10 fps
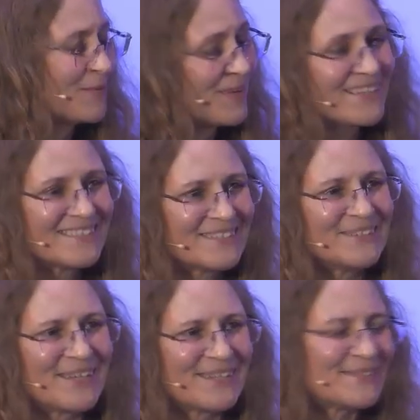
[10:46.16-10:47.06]
but we well, could still
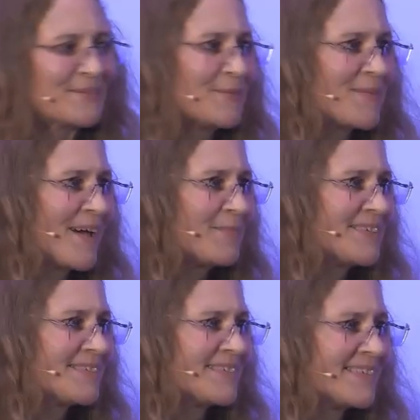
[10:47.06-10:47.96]
look into it. We'd
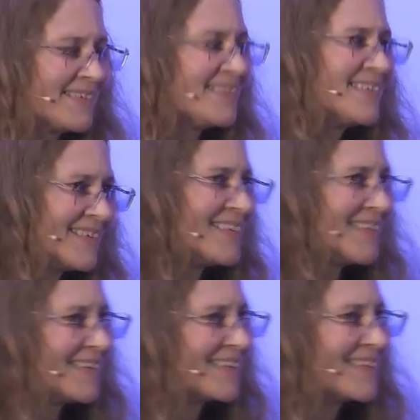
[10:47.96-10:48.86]
okay. to. Then I have a